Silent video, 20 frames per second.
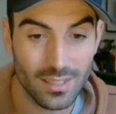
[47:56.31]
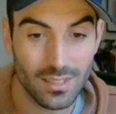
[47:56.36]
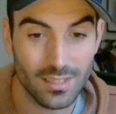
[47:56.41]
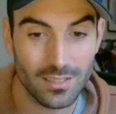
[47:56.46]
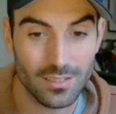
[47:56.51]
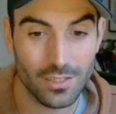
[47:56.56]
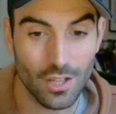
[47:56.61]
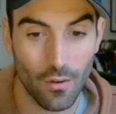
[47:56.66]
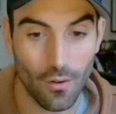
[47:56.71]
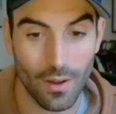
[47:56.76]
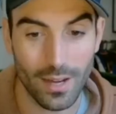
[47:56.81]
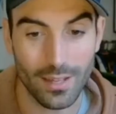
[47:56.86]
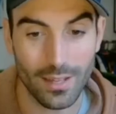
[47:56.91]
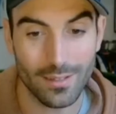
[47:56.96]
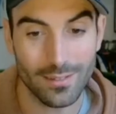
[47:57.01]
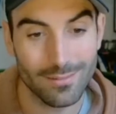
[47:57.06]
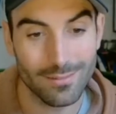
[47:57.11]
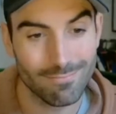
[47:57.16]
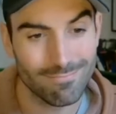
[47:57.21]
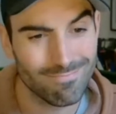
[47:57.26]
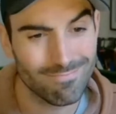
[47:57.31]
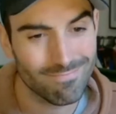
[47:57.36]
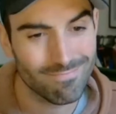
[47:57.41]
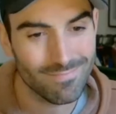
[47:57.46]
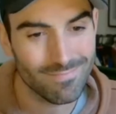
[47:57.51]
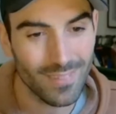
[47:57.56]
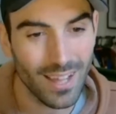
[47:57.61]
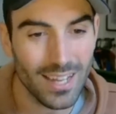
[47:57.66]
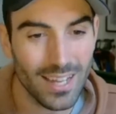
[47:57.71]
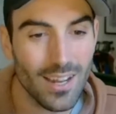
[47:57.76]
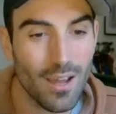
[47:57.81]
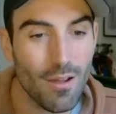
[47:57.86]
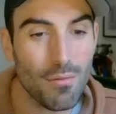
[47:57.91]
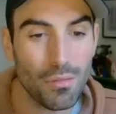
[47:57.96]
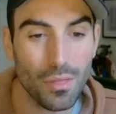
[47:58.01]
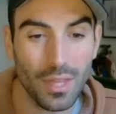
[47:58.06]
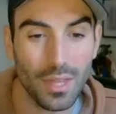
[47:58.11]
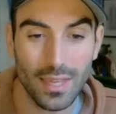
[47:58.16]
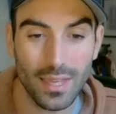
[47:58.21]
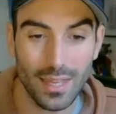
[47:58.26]
Sorry, I don't
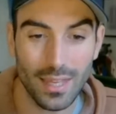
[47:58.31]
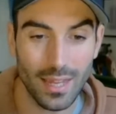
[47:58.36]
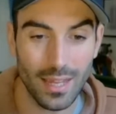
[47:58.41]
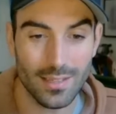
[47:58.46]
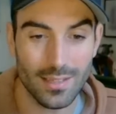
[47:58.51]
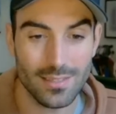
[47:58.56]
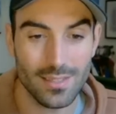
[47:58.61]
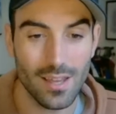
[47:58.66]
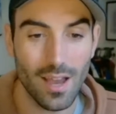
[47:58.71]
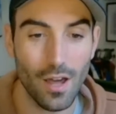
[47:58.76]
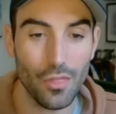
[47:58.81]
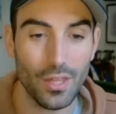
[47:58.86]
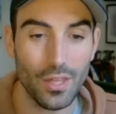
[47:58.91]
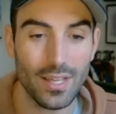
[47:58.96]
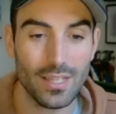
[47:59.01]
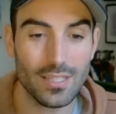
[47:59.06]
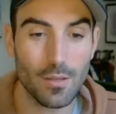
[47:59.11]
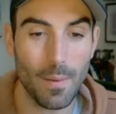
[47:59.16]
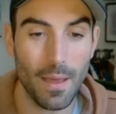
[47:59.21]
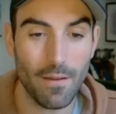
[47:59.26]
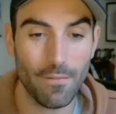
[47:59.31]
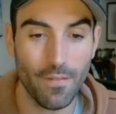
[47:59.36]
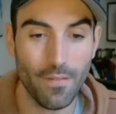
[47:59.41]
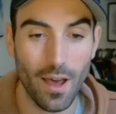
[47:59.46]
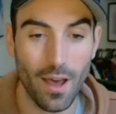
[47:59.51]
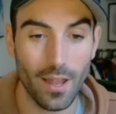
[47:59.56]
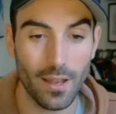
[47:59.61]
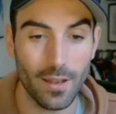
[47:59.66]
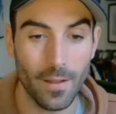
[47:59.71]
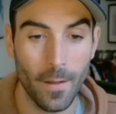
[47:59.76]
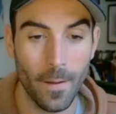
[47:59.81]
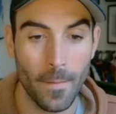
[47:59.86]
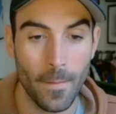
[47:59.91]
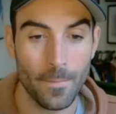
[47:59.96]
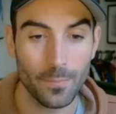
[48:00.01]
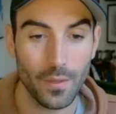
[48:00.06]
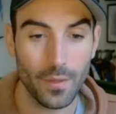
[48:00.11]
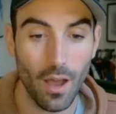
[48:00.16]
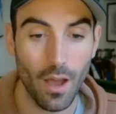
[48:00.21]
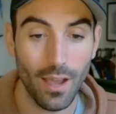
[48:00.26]
think it is. I think it's a bit of fun.
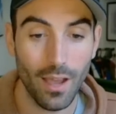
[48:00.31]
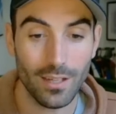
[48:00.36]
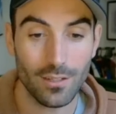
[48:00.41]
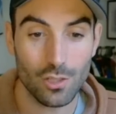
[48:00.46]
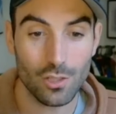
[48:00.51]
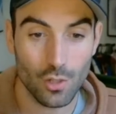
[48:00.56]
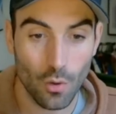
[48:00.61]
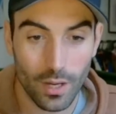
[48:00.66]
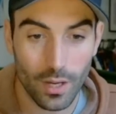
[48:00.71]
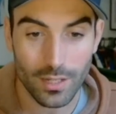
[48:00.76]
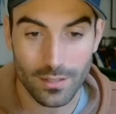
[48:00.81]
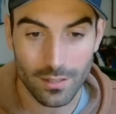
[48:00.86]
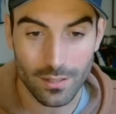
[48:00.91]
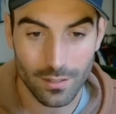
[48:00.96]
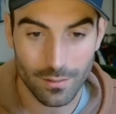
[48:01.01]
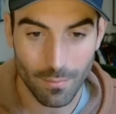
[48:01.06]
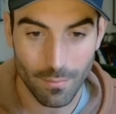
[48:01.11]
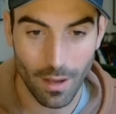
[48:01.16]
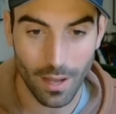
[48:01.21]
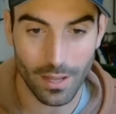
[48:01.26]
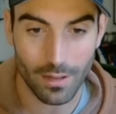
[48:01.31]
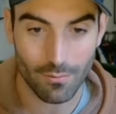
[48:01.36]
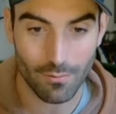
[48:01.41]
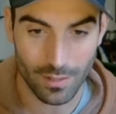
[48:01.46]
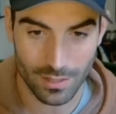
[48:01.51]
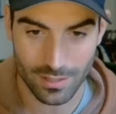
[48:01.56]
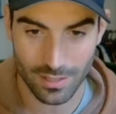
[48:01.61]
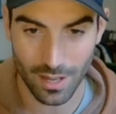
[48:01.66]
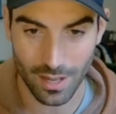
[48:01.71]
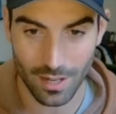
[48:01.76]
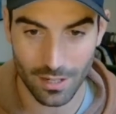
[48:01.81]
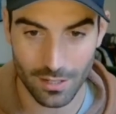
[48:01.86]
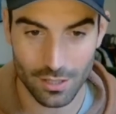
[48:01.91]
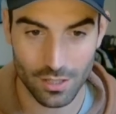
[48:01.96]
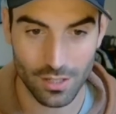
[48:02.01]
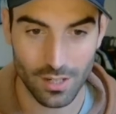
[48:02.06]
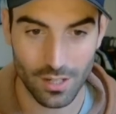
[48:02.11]
I enjoyed my research